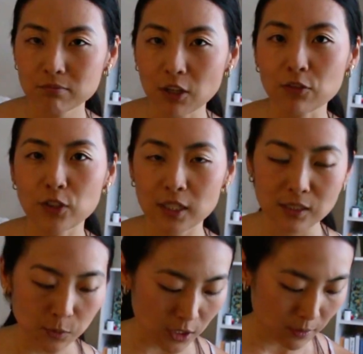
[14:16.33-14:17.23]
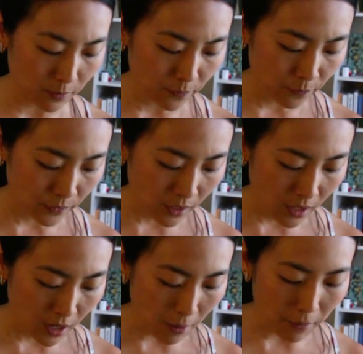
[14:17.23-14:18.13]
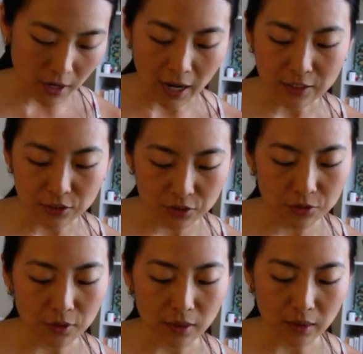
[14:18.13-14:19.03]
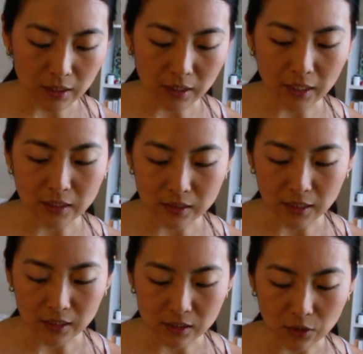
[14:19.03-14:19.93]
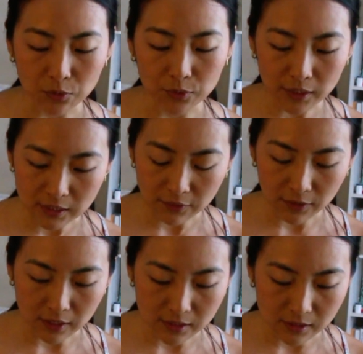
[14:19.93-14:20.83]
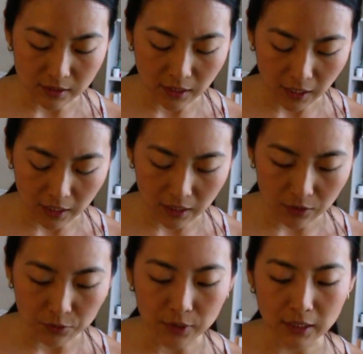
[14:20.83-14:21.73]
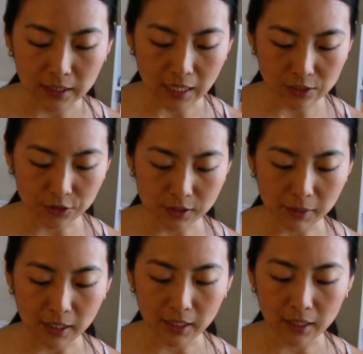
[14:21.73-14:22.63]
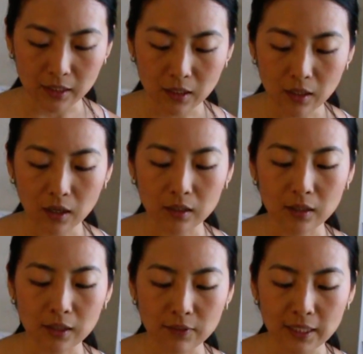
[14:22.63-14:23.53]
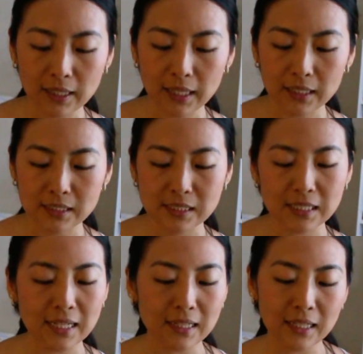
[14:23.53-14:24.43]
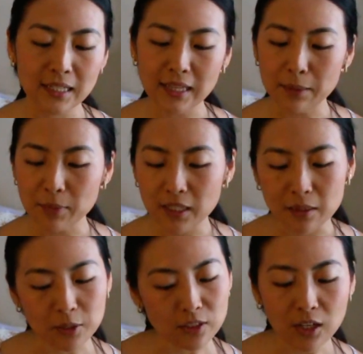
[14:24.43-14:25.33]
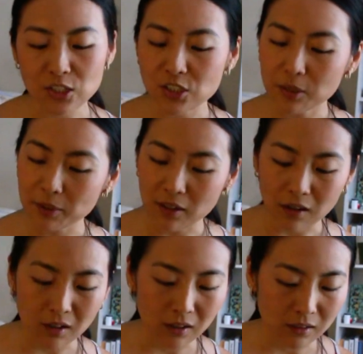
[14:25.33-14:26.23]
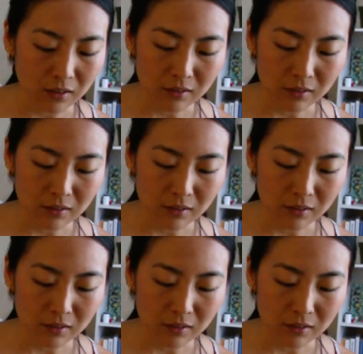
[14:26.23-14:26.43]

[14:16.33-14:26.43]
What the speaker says: for this one, but I do think it is really sophisticated, really natural smelling, a lovely like slightly lemony but not sharp at all